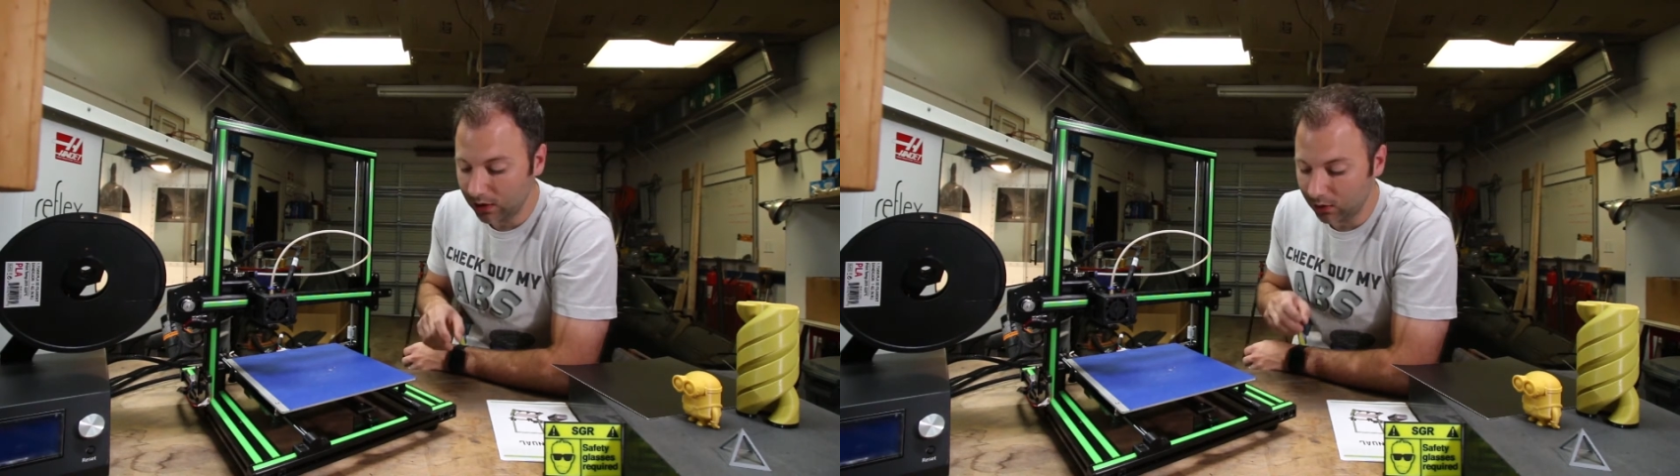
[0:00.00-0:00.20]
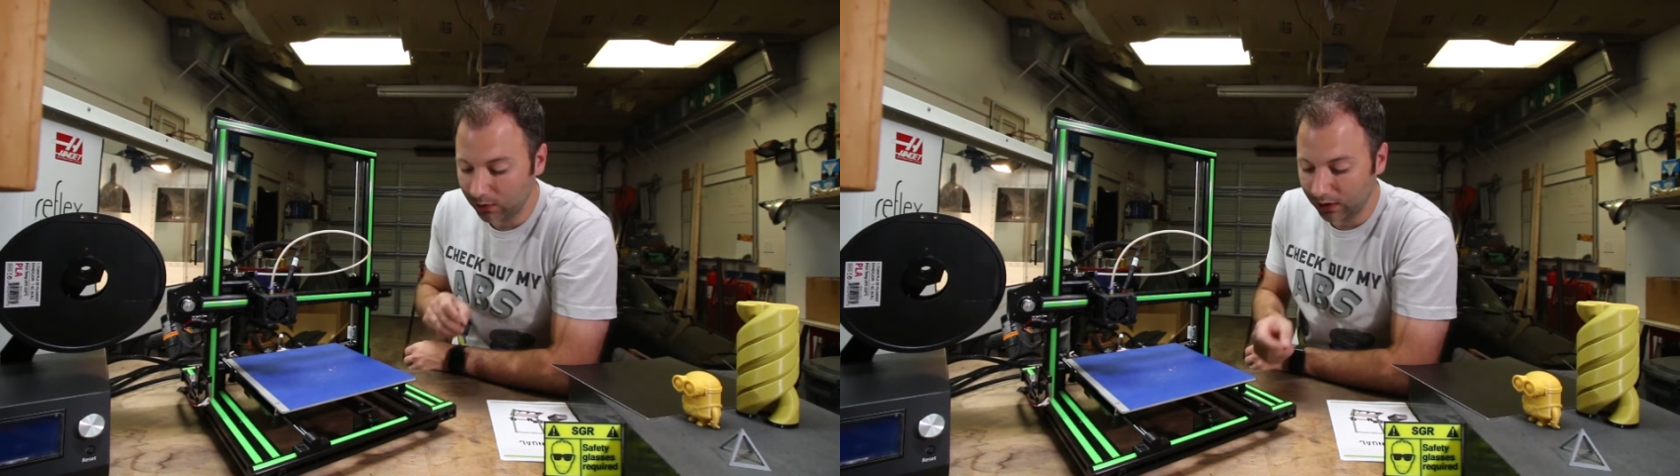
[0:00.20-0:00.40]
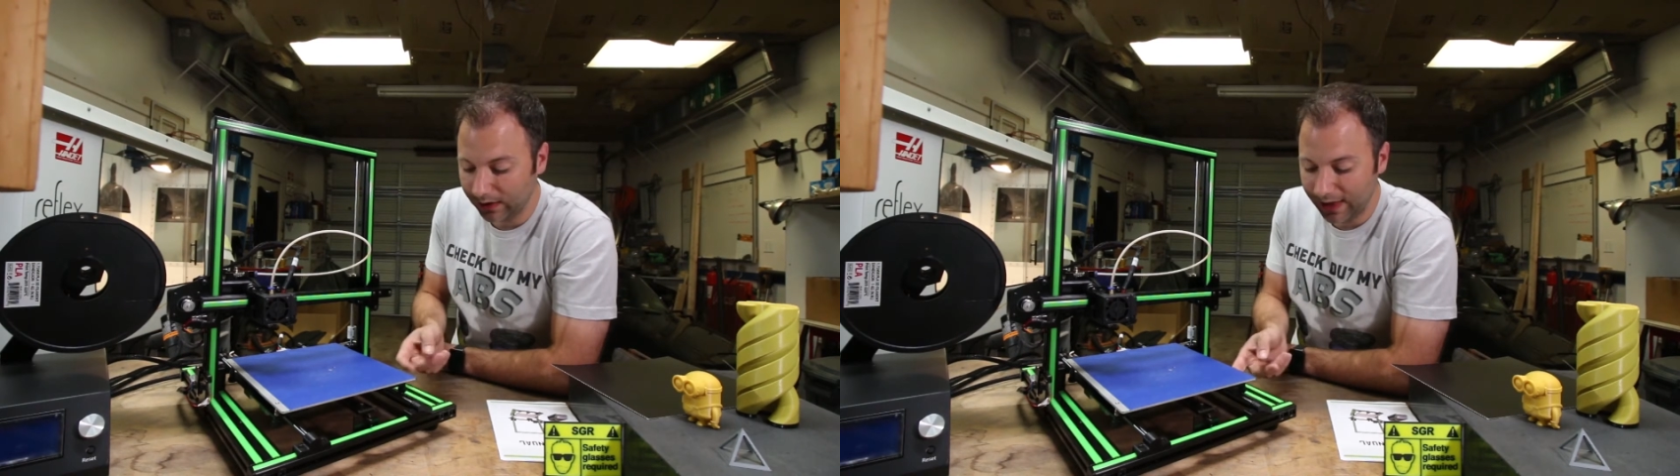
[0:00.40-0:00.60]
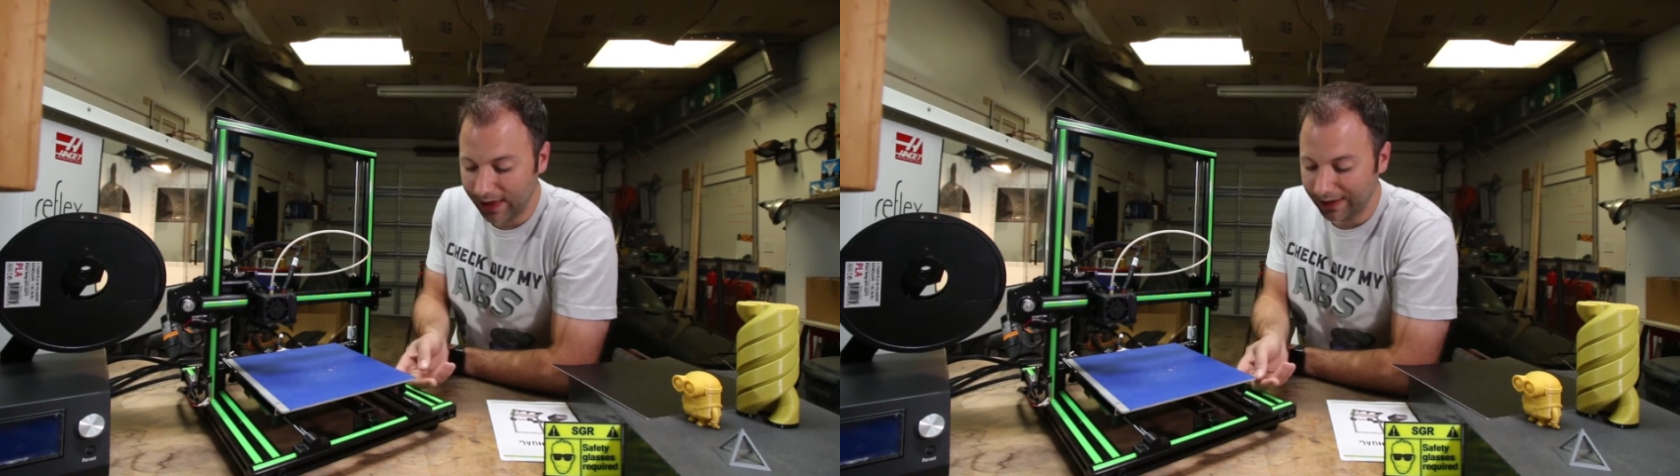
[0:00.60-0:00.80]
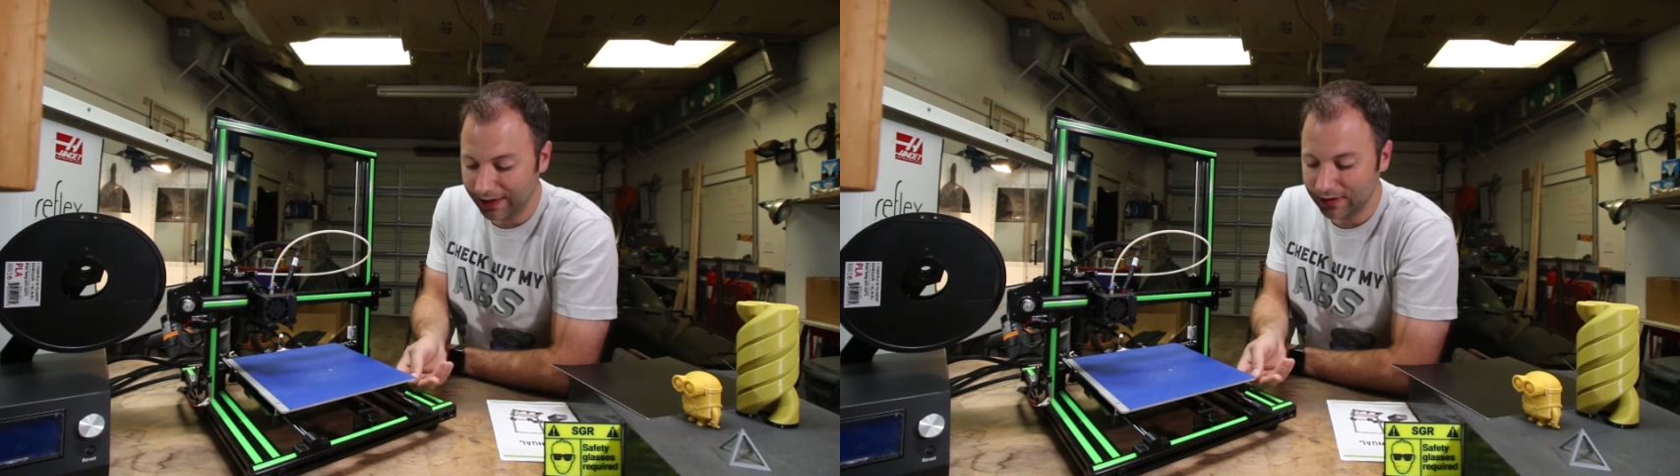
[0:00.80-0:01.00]
You really
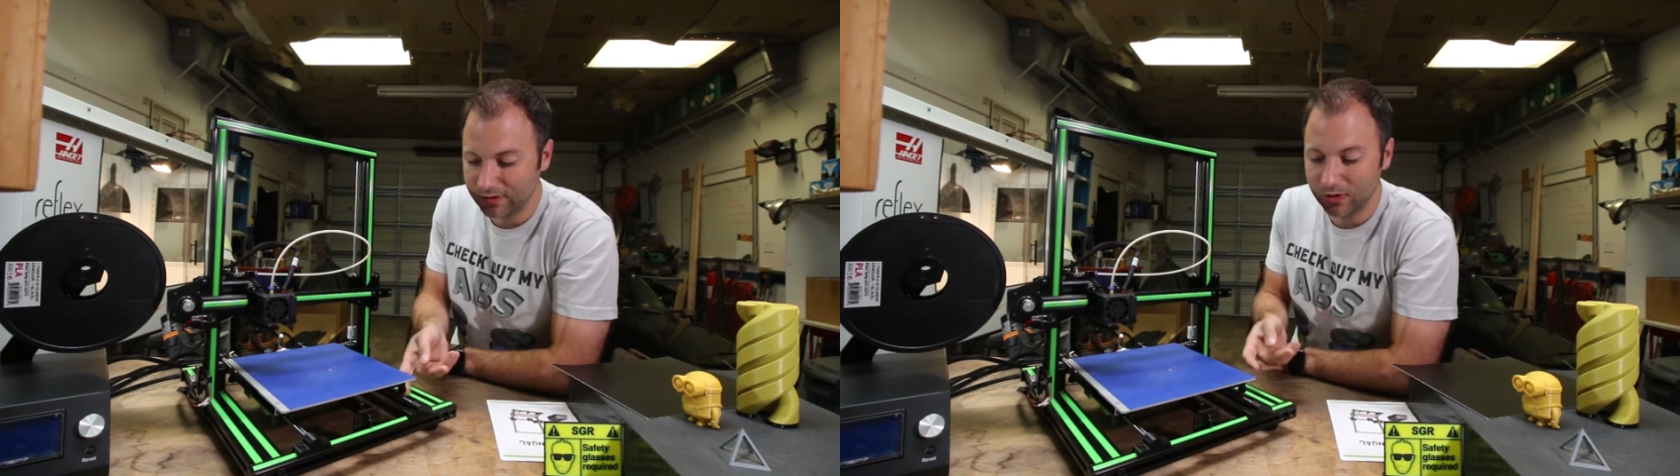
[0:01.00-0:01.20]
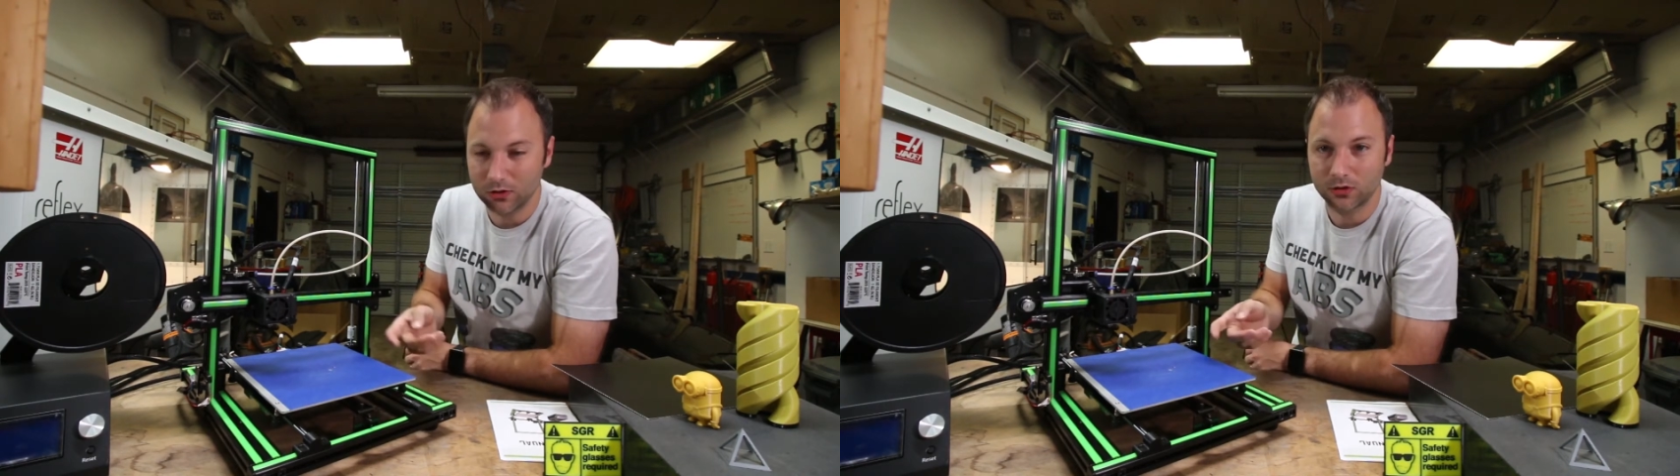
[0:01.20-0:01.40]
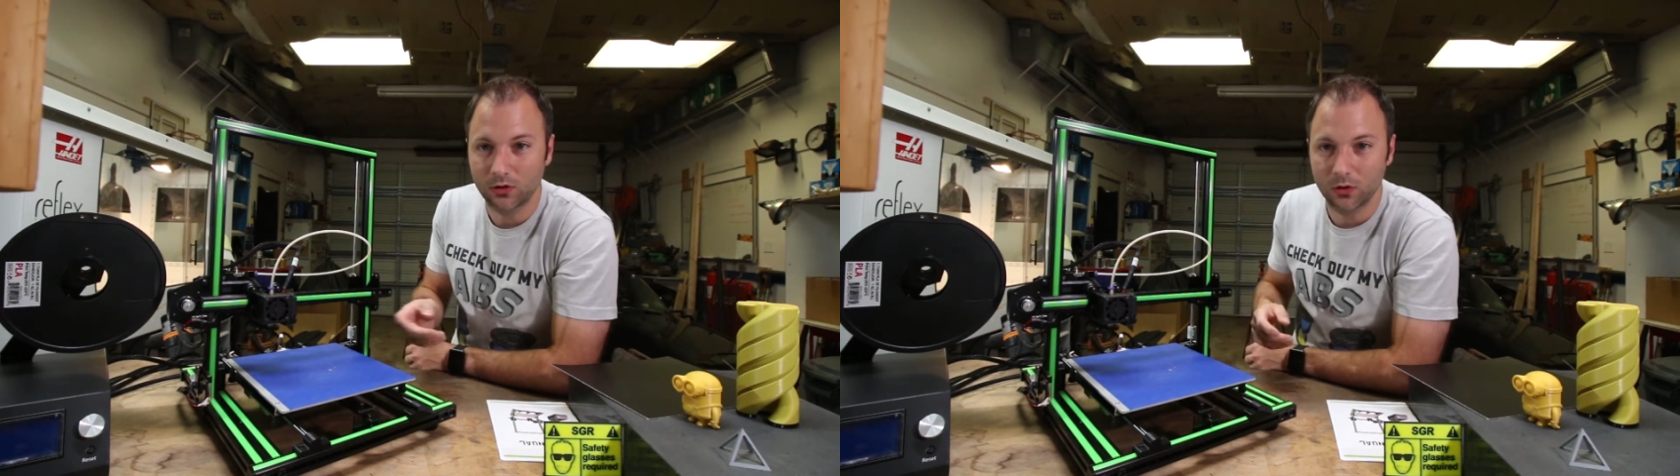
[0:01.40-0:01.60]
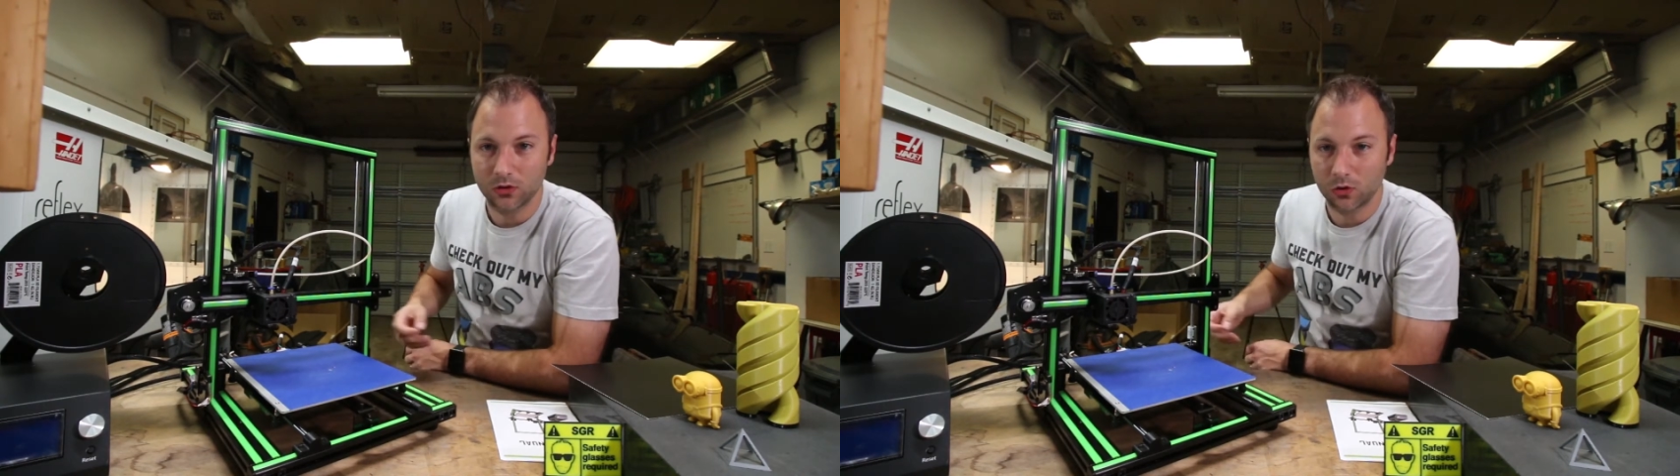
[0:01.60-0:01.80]
can't get to those screws